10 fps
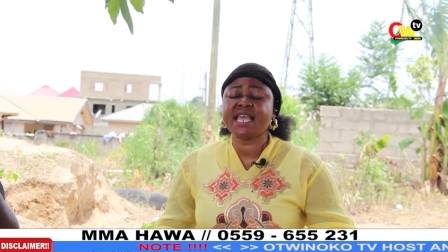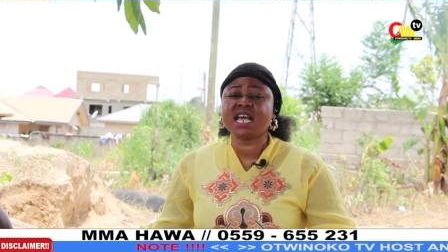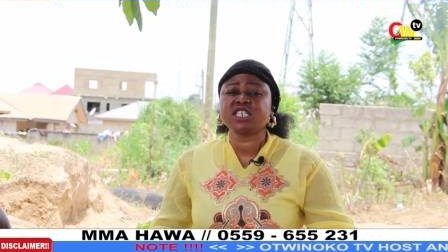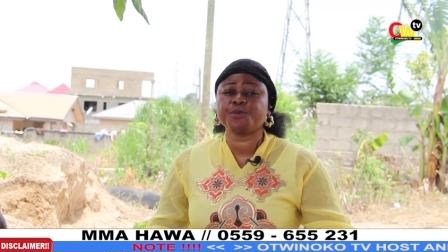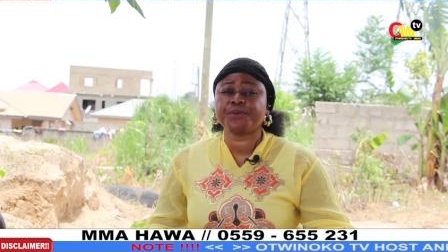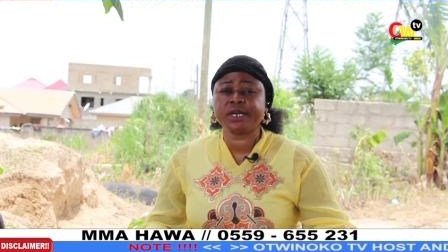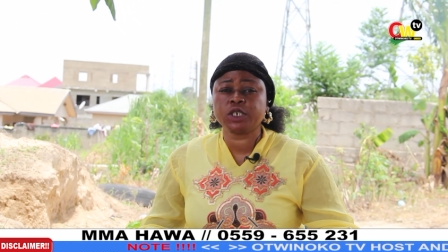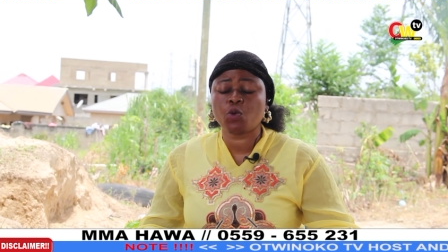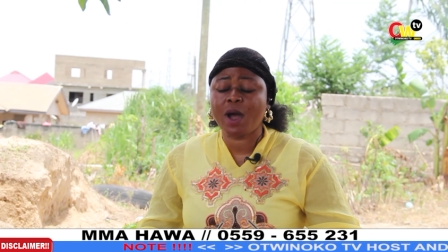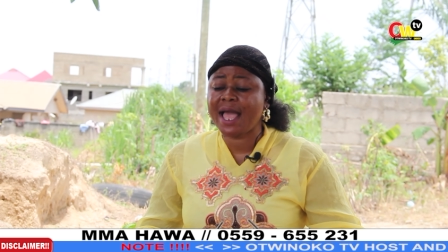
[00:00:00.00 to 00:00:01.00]
yes
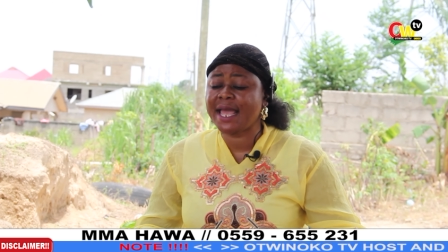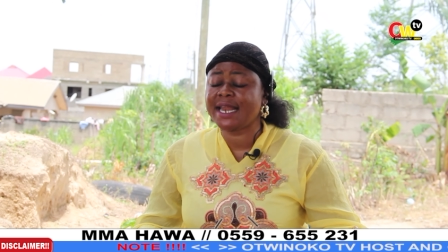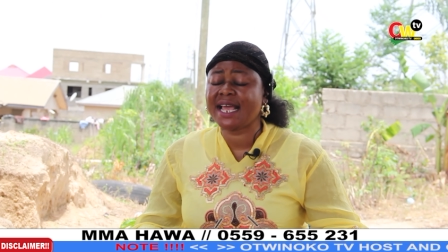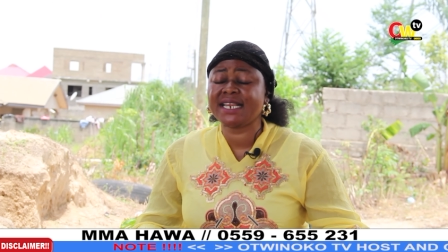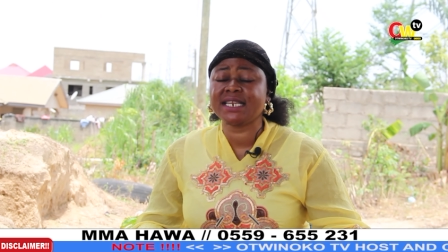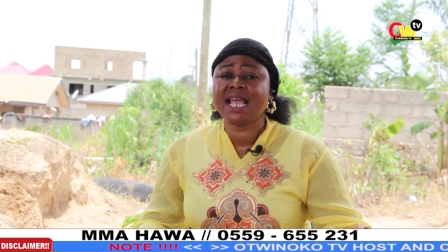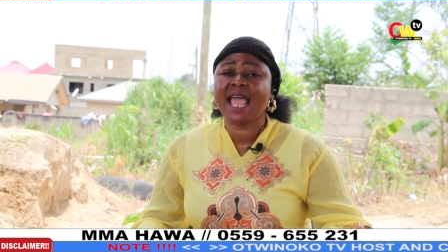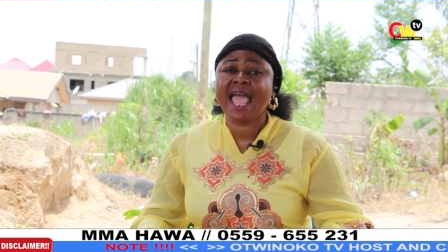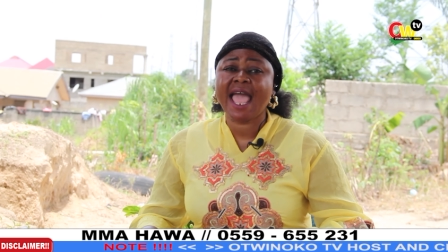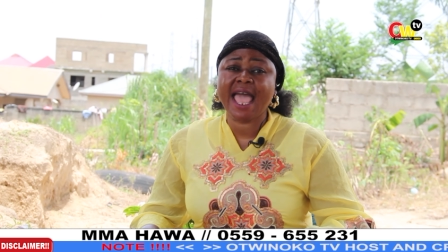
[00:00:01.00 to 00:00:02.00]
spiritual and then
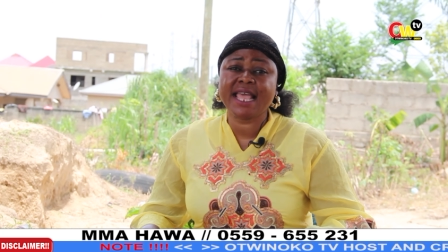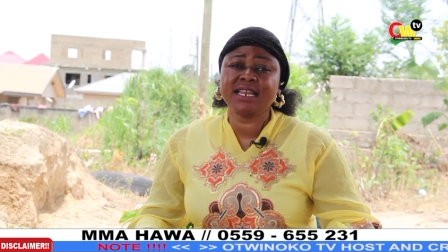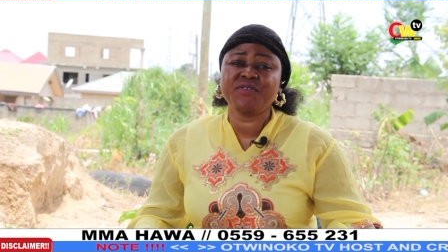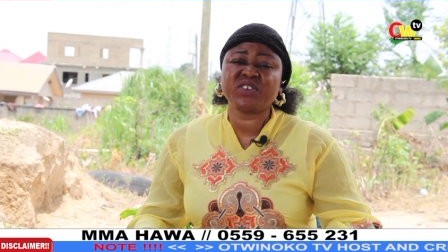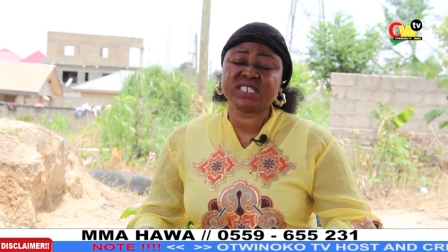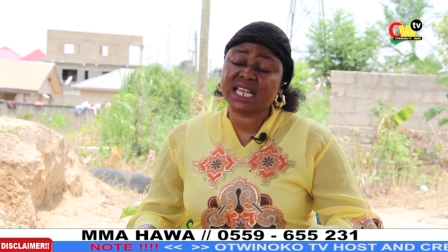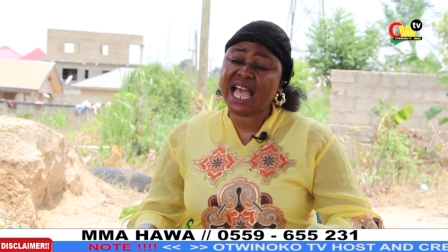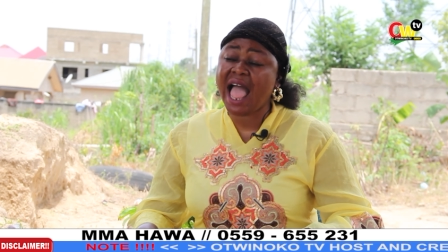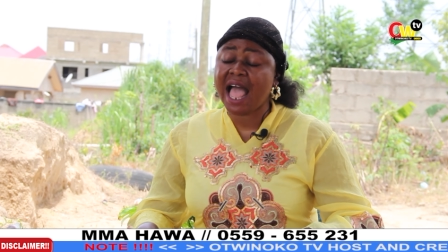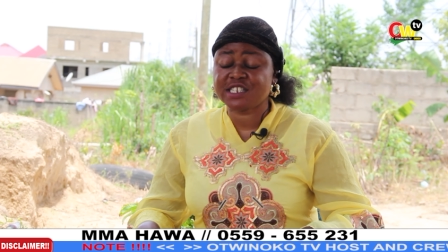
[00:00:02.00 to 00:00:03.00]
uh, the
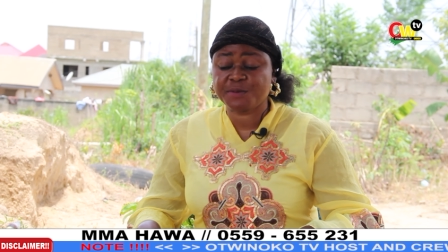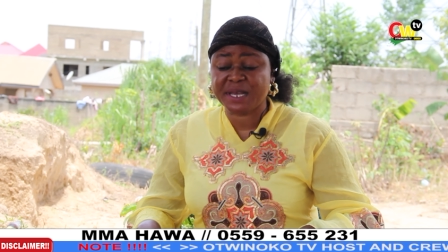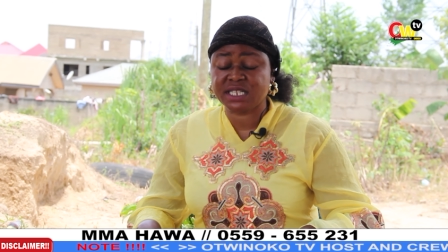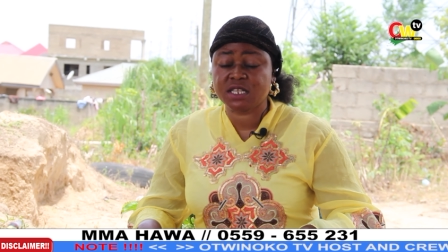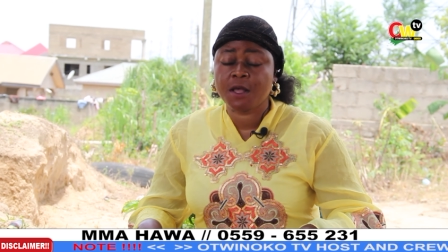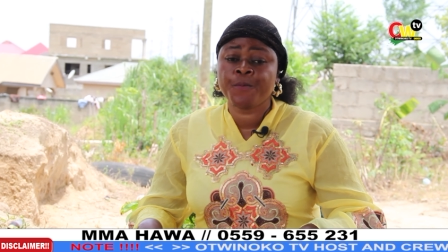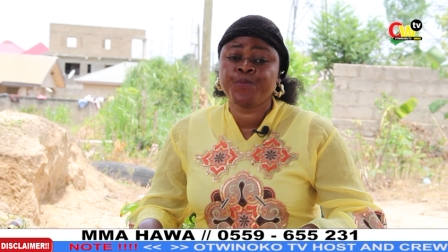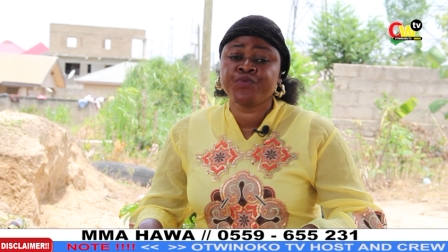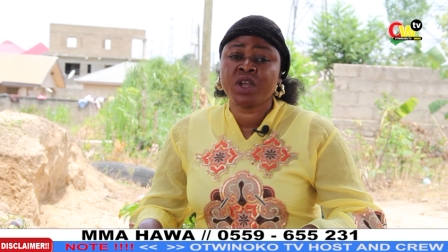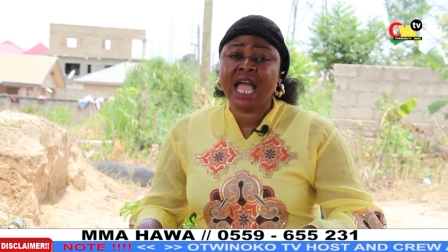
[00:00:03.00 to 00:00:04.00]
physical aspect.
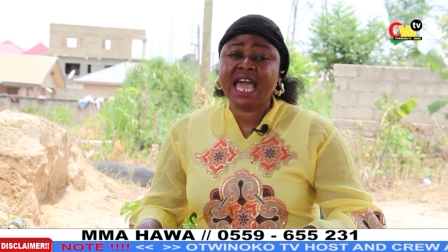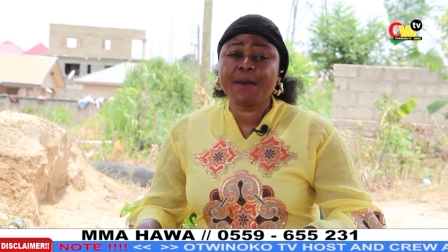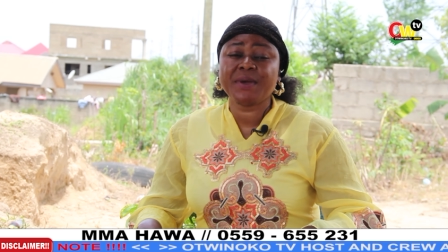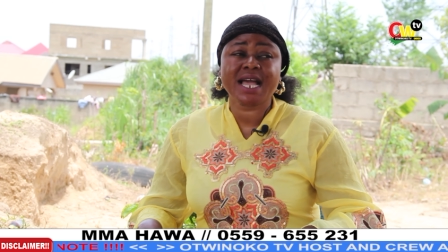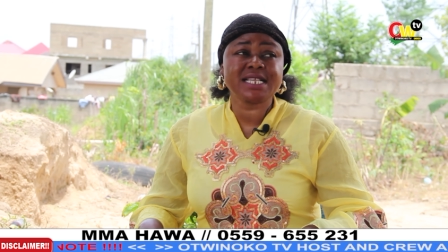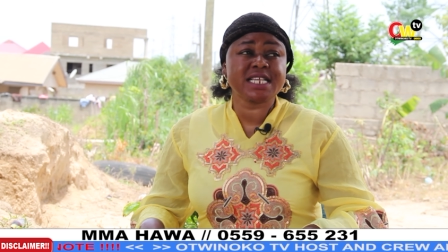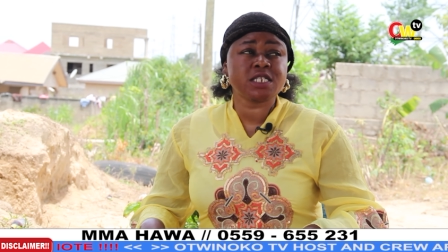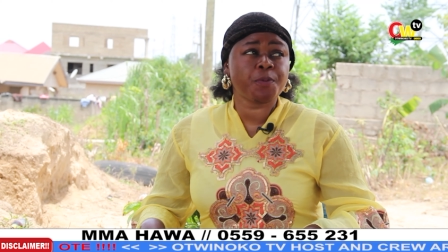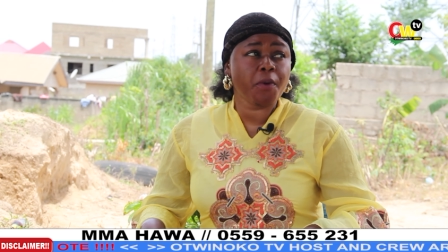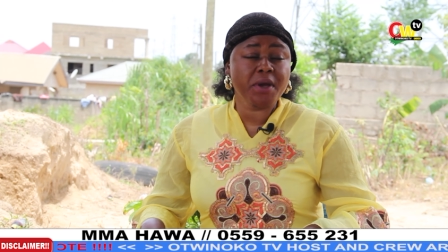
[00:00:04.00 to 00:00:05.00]
And I make us a
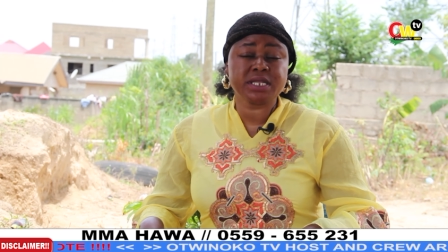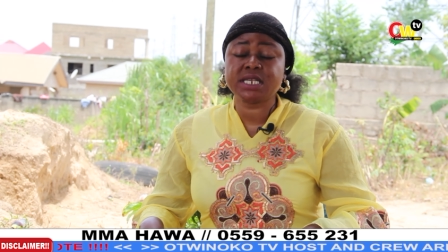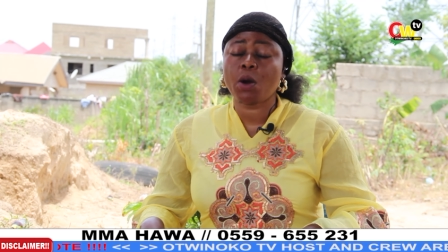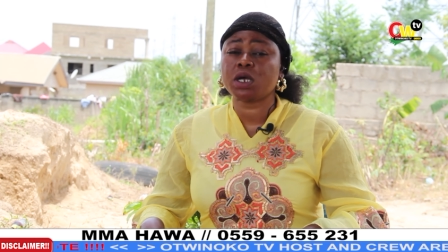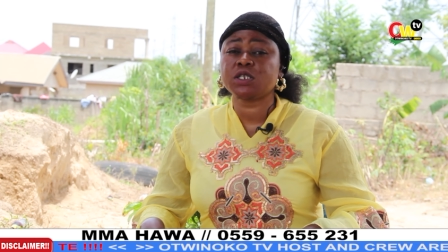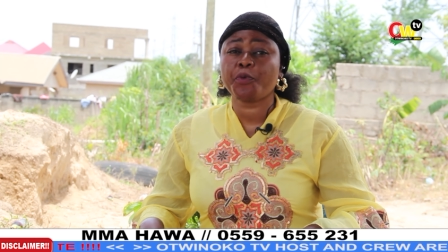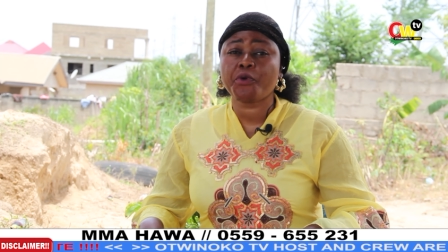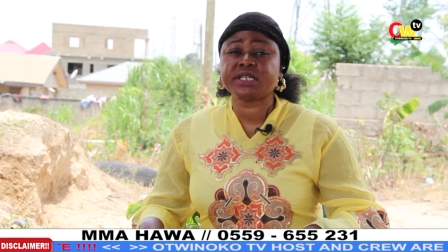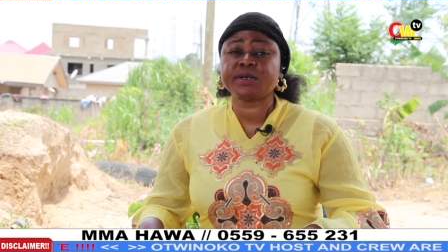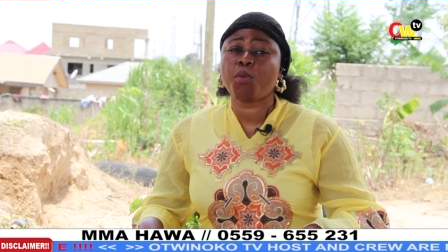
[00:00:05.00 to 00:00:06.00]
spirit, you was
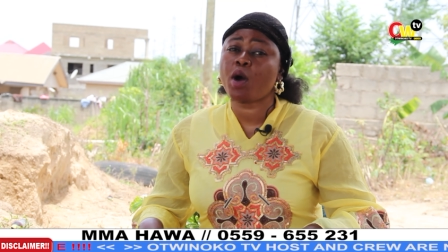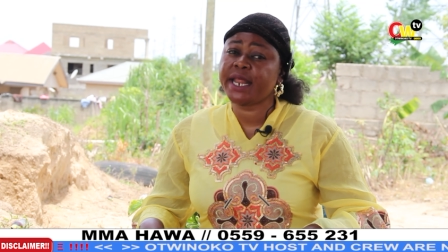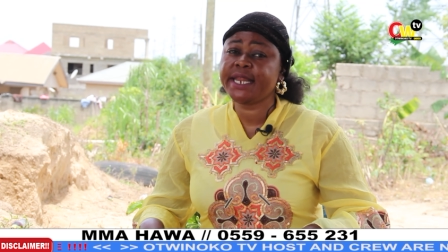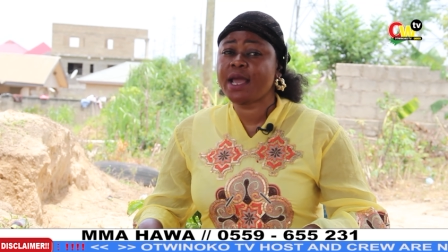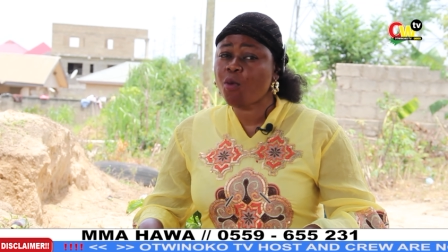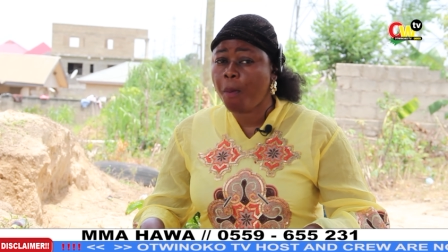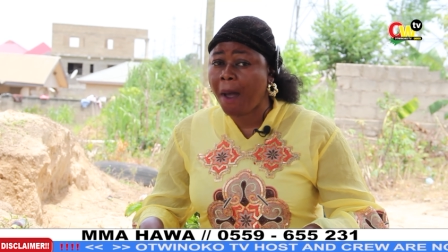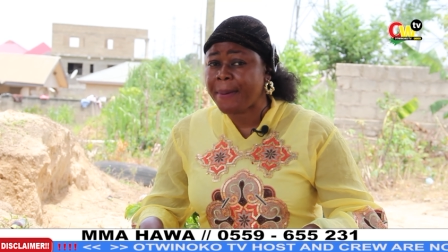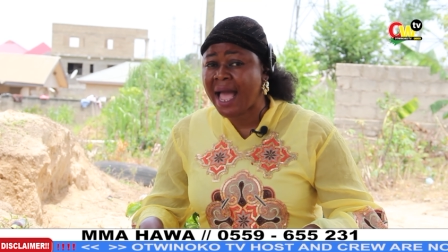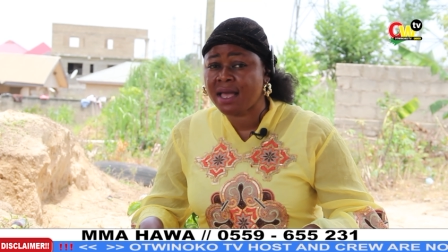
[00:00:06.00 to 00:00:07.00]
spirit born in your
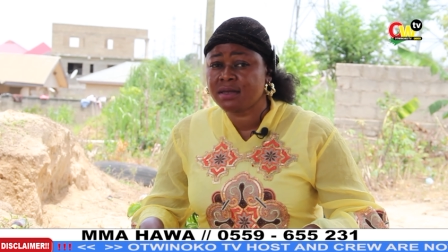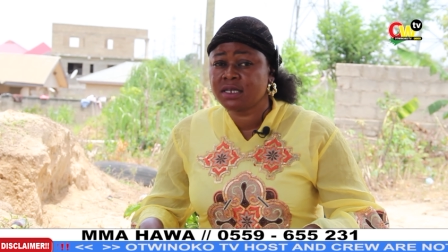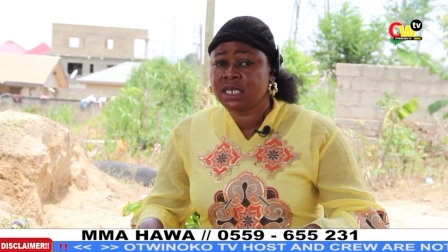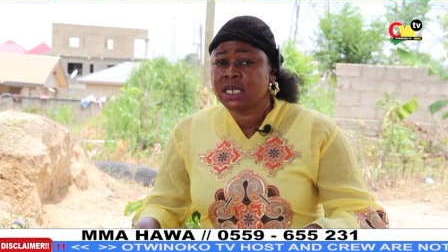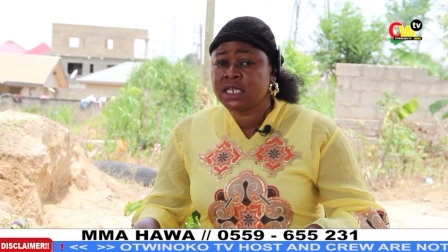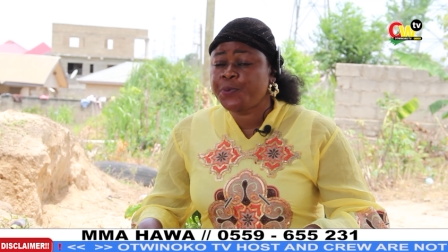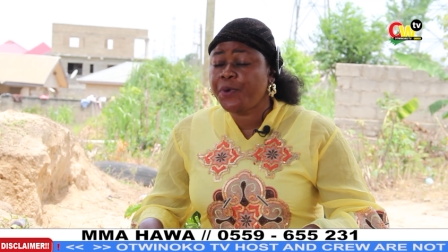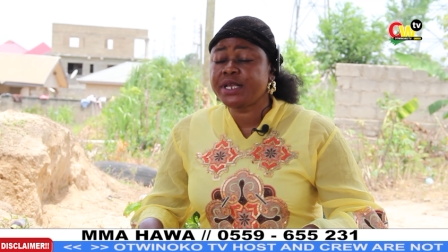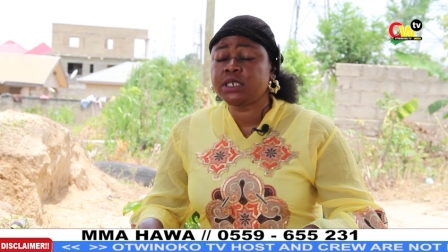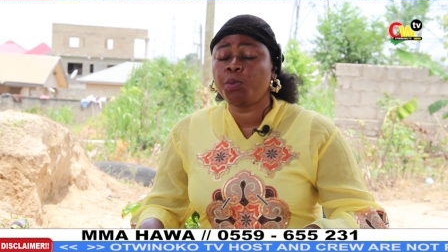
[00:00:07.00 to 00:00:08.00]
papa.
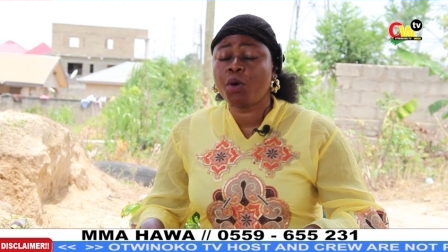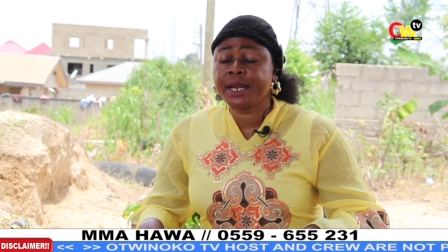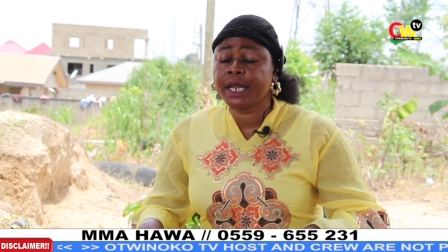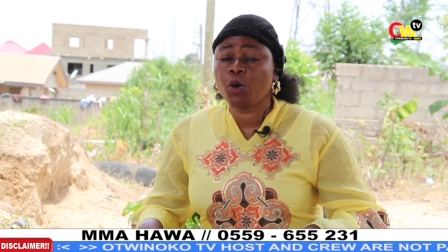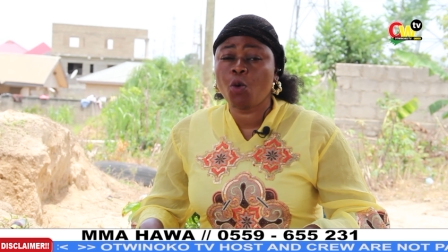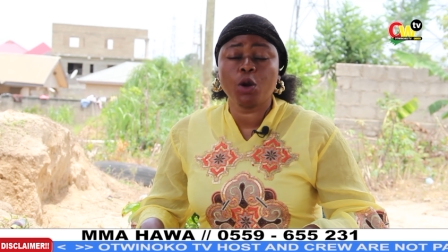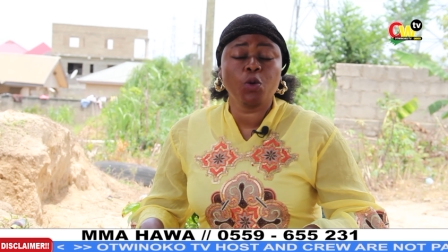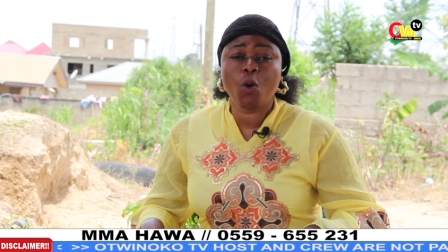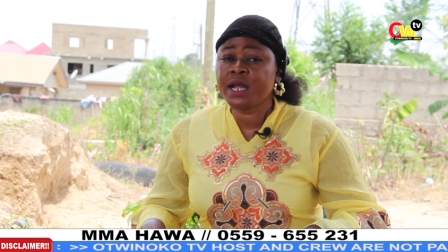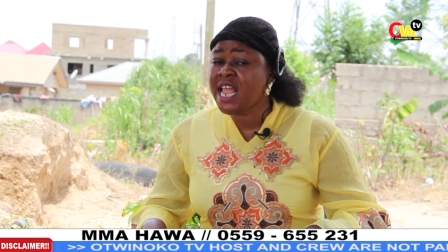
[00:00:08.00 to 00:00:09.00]
Spirit born in no
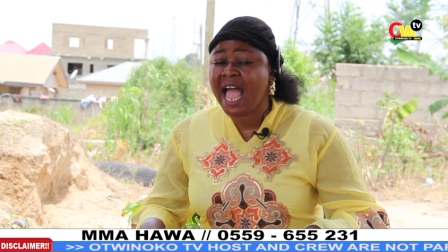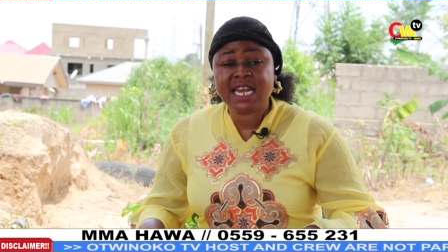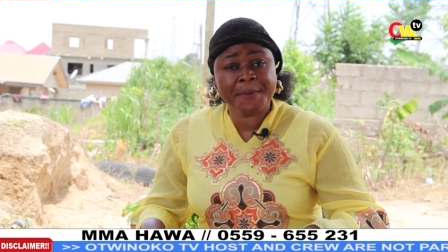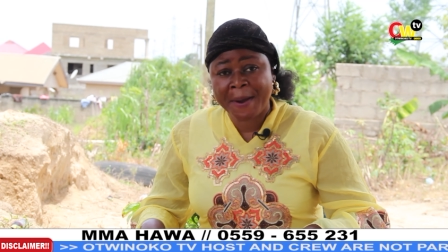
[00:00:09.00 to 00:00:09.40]
one one yard the